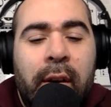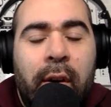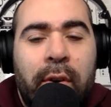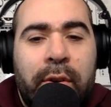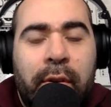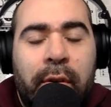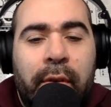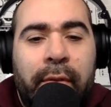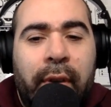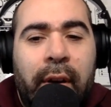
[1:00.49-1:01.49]
also
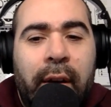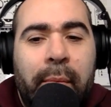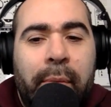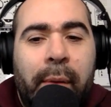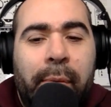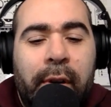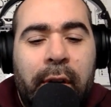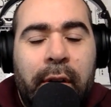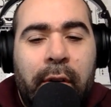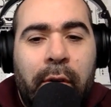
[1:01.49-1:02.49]
very popular
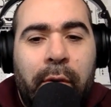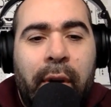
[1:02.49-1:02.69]
in their own